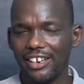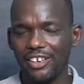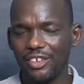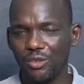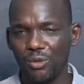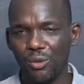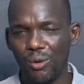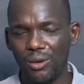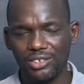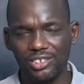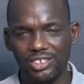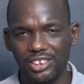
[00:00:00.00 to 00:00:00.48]

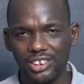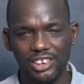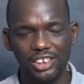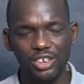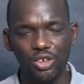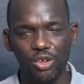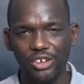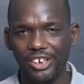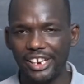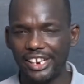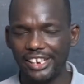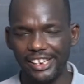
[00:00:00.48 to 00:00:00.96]
You are
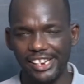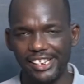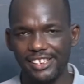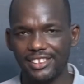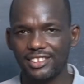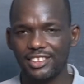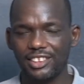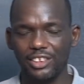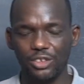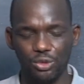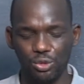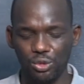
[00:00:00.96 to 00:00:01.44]
sitting on the
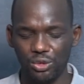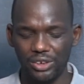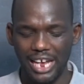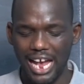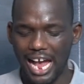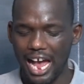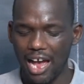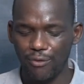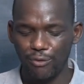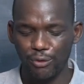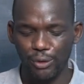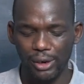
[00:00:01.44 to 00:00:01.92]
desk, you should
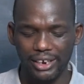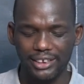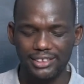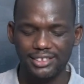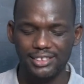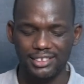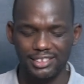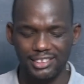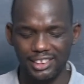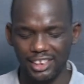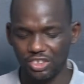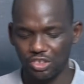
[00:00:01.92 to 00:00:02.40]
have your
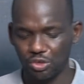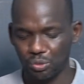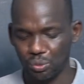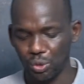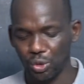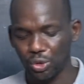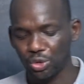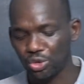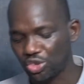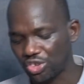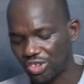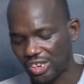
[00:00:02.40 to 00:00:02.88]
exercise
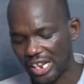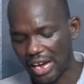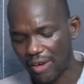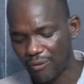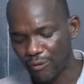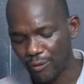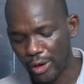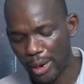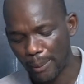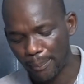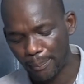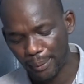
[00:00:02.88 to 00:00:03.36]
book, you should have
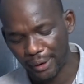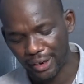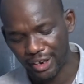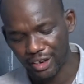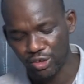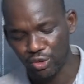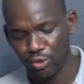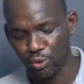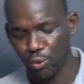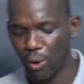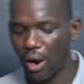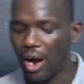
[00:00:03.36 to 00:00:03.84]
your
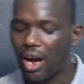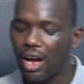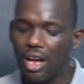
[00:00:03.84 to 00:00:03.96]
pen,